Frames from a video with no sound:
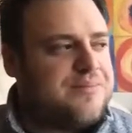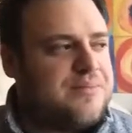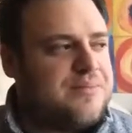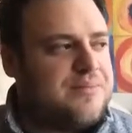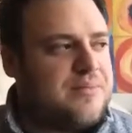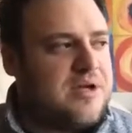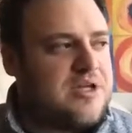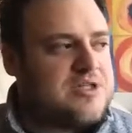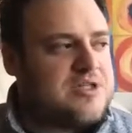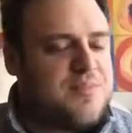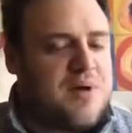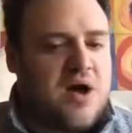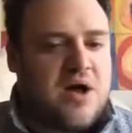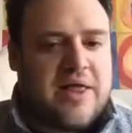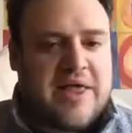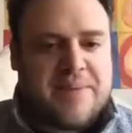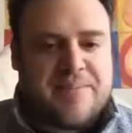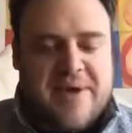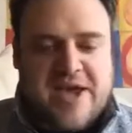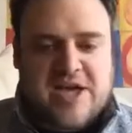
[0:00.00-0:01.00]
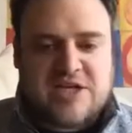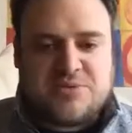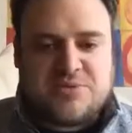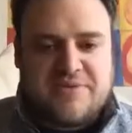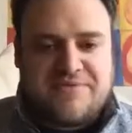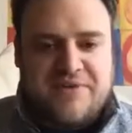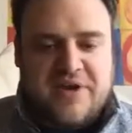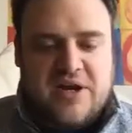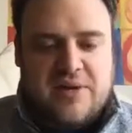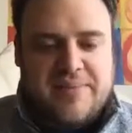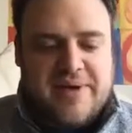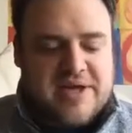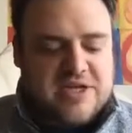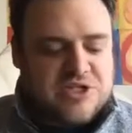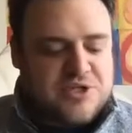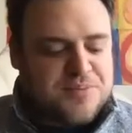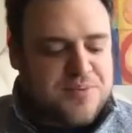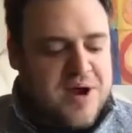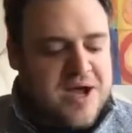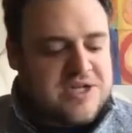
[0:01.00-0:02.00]
a small management fee to
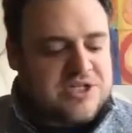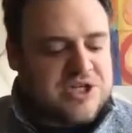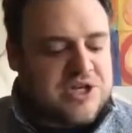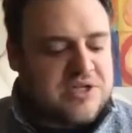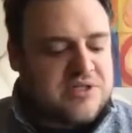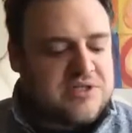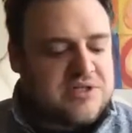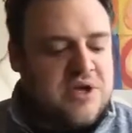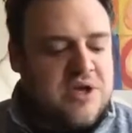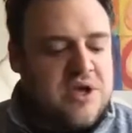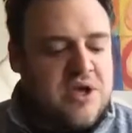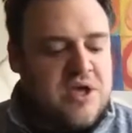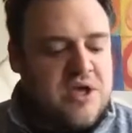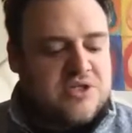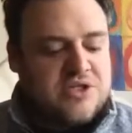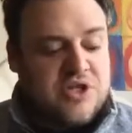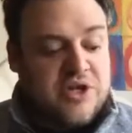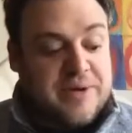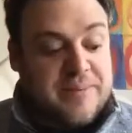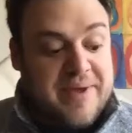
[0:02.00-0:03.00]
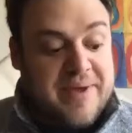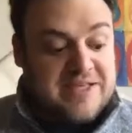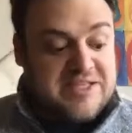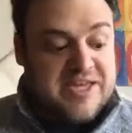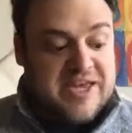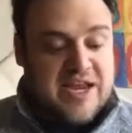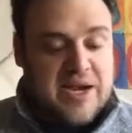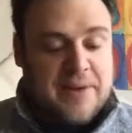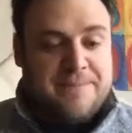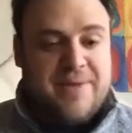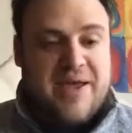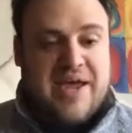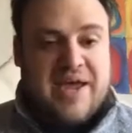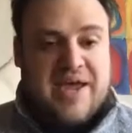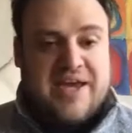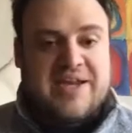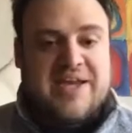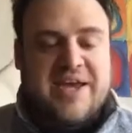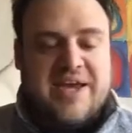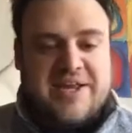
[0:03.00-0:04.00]
manage a project. Yep. So they're basically getting
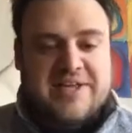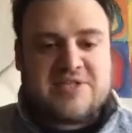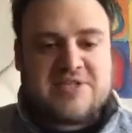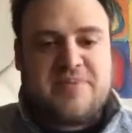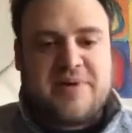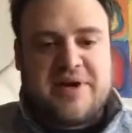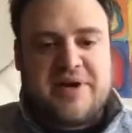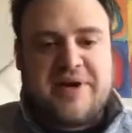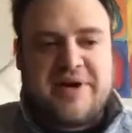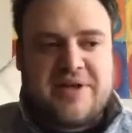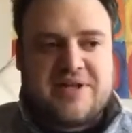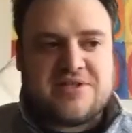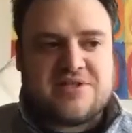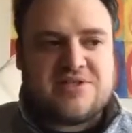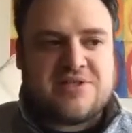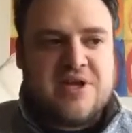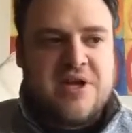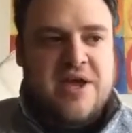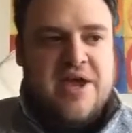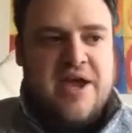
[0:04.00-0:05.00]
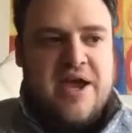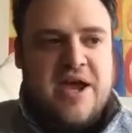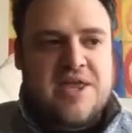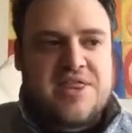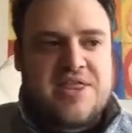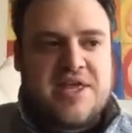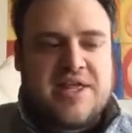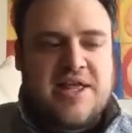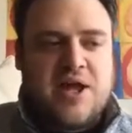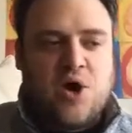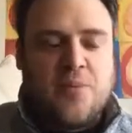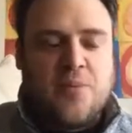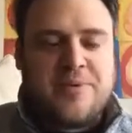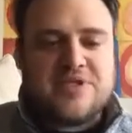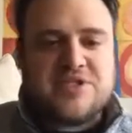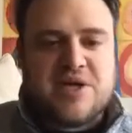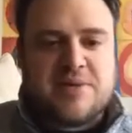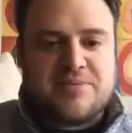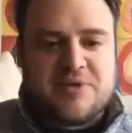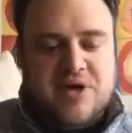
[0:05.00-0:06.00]
paid to get experience, and then that
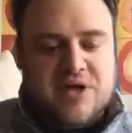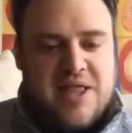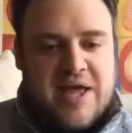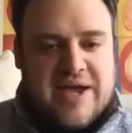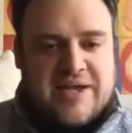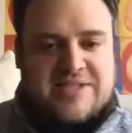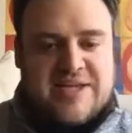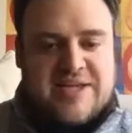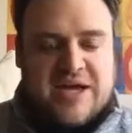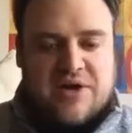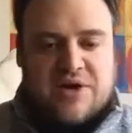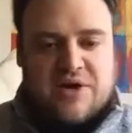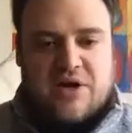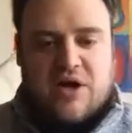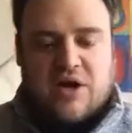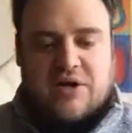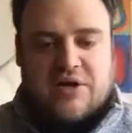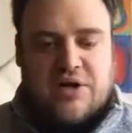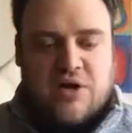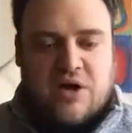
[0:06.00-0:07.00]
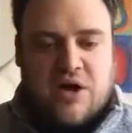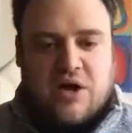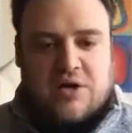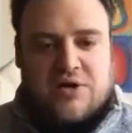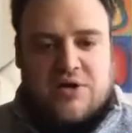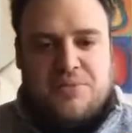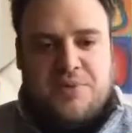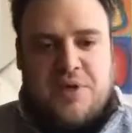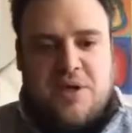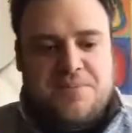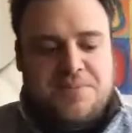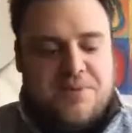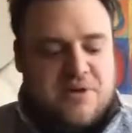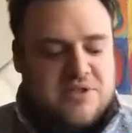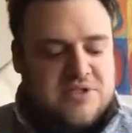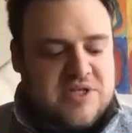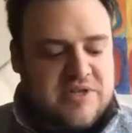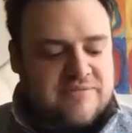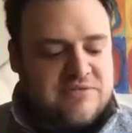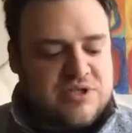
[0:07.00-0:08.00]
opens up their clientele to all new people
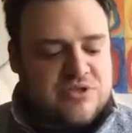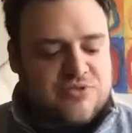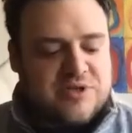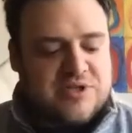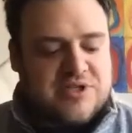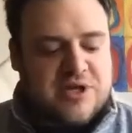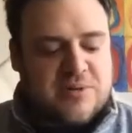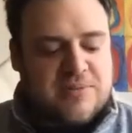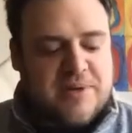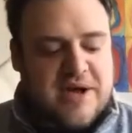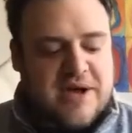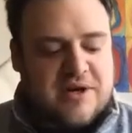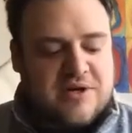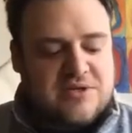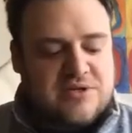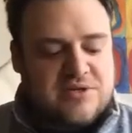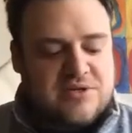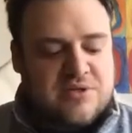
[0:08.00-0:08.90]
instead of just retail buyers.